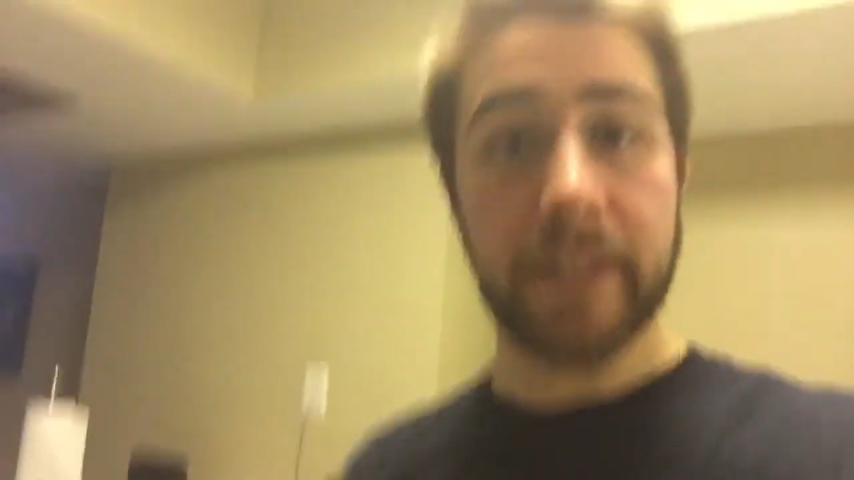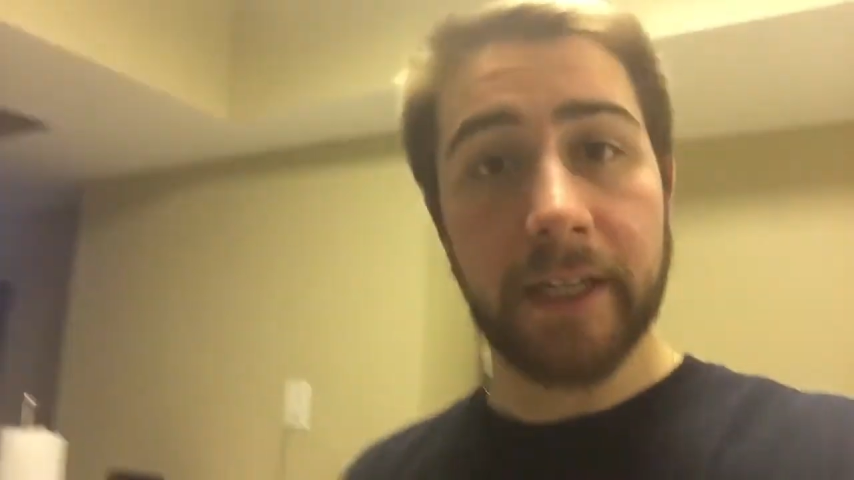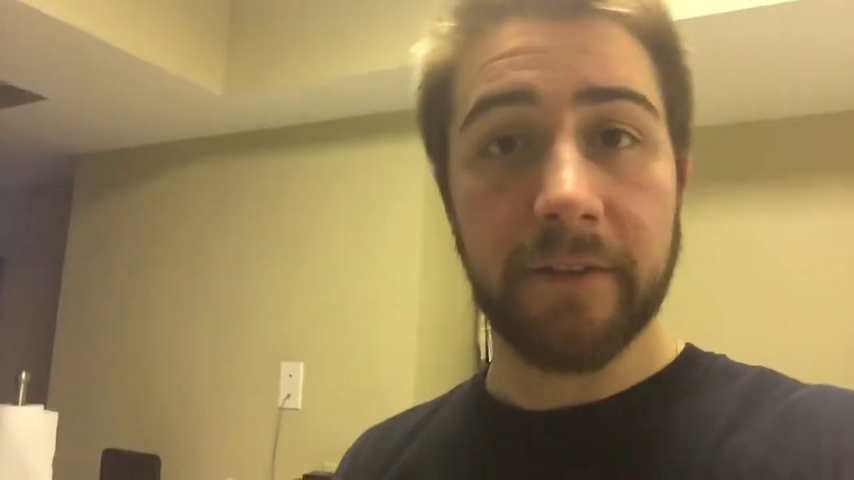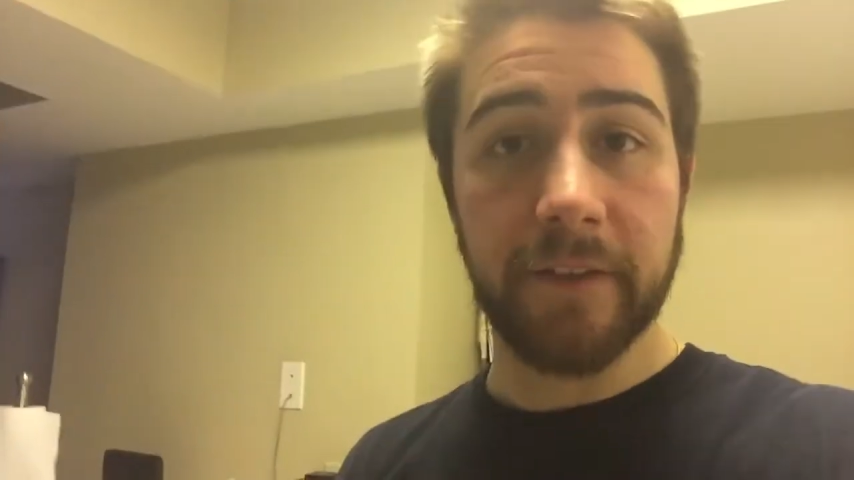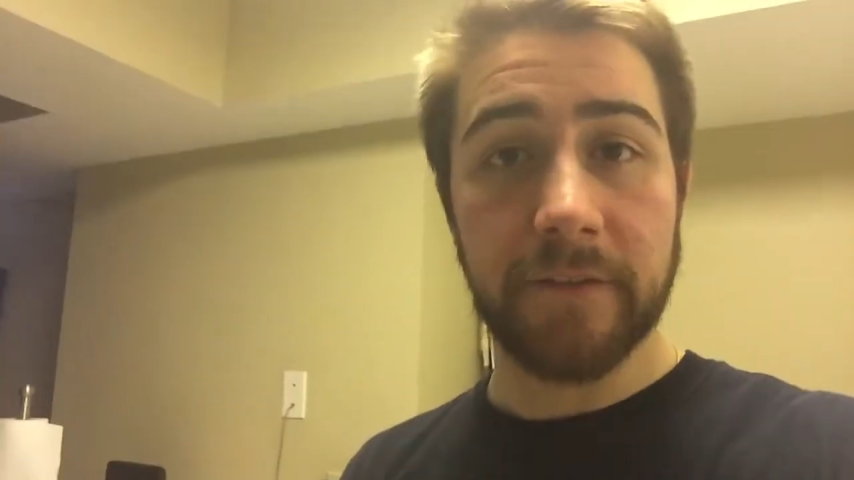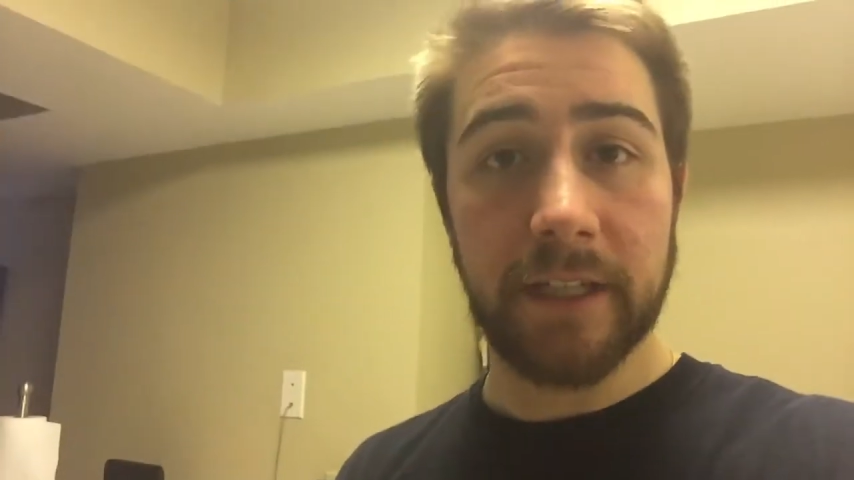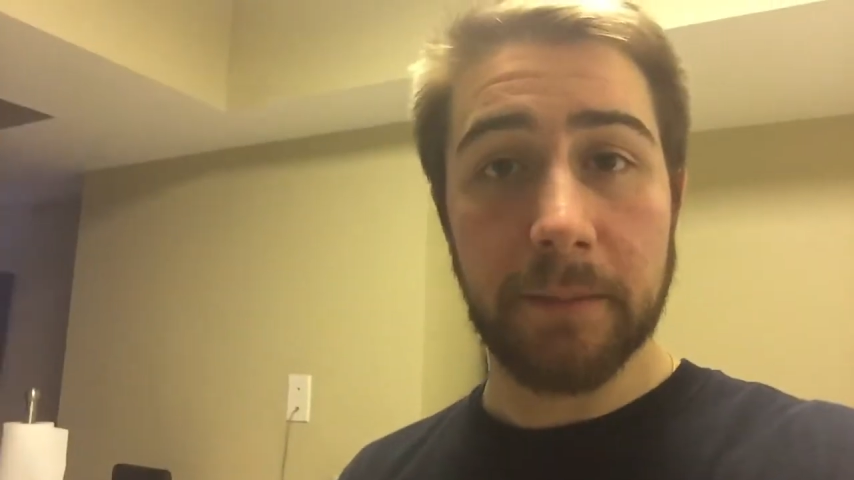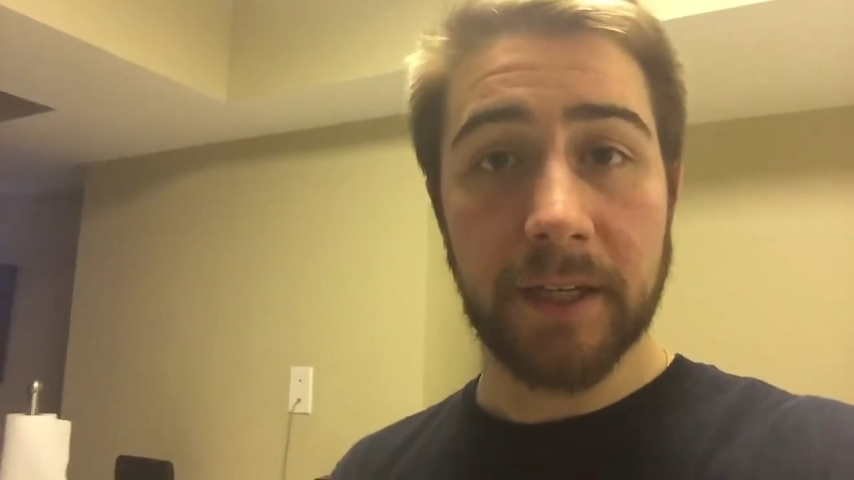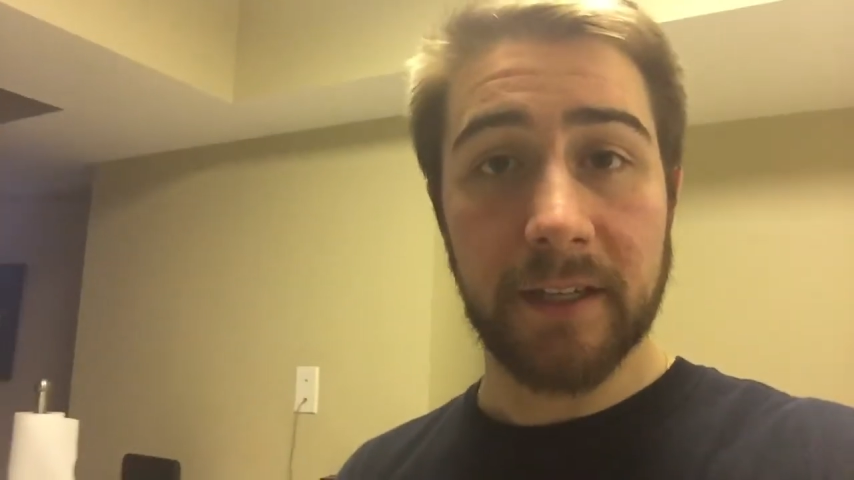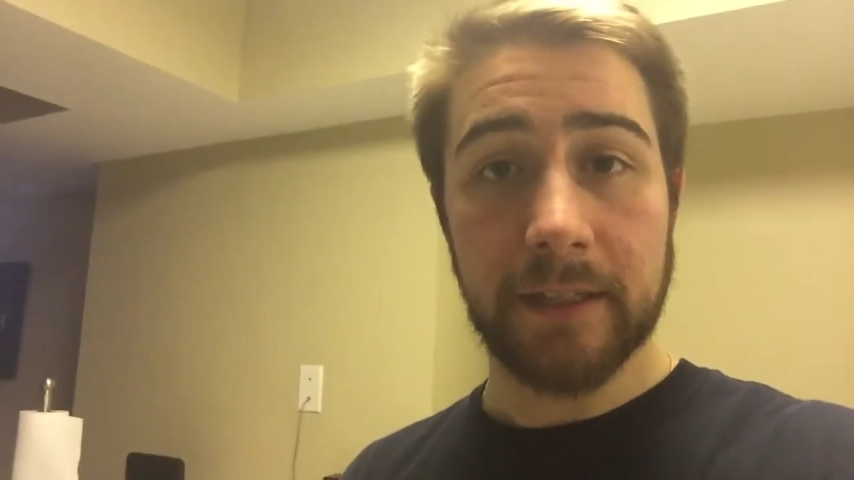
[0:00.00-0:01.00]
10 to
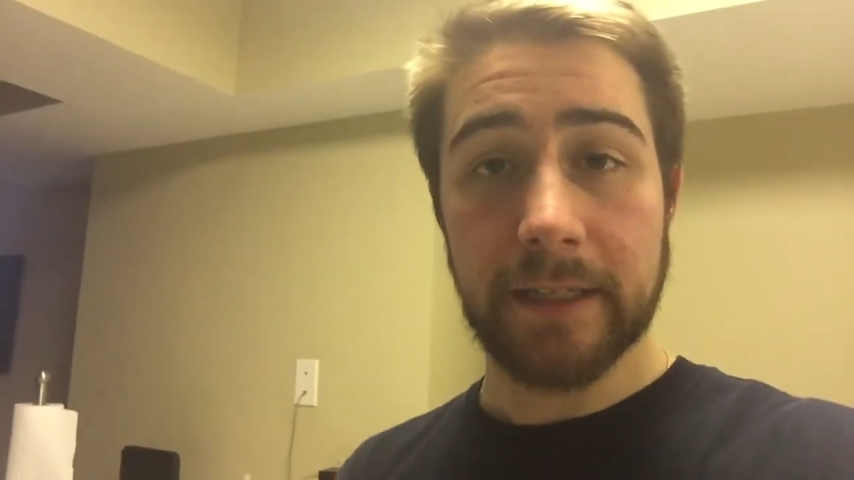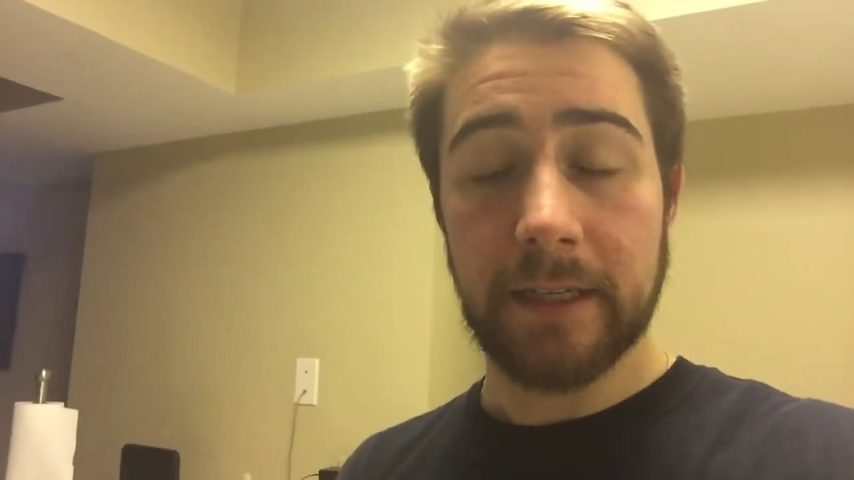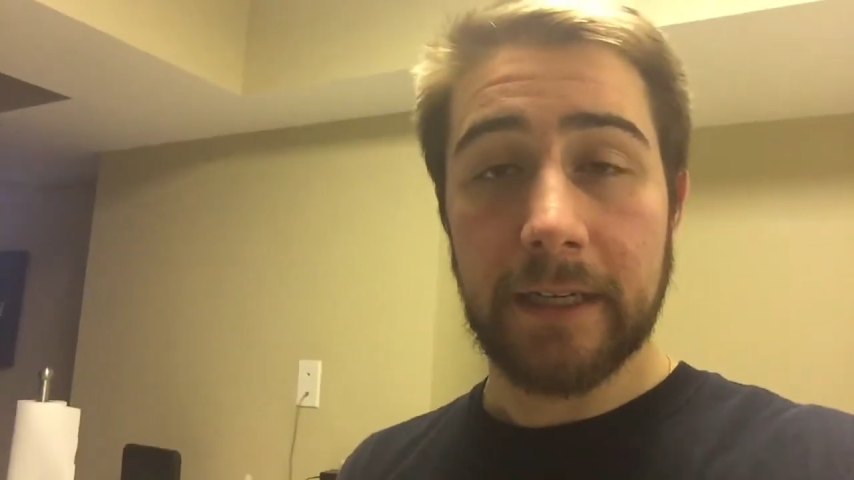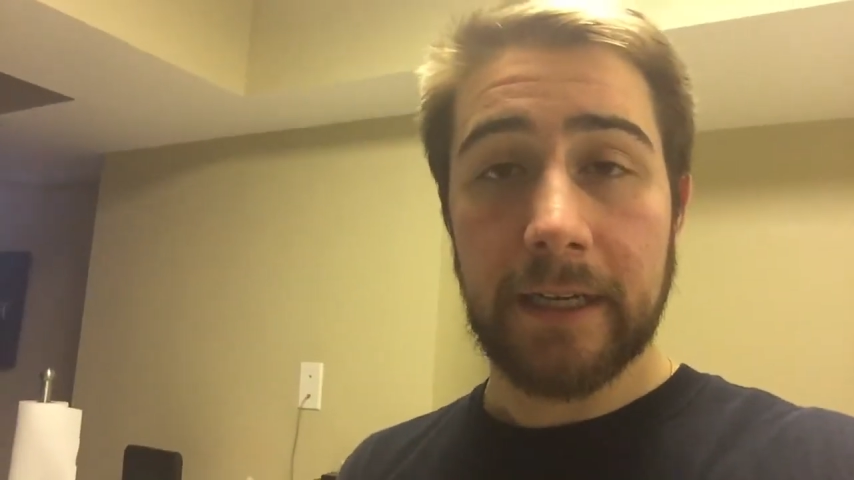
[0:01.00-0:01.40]
15 minutes.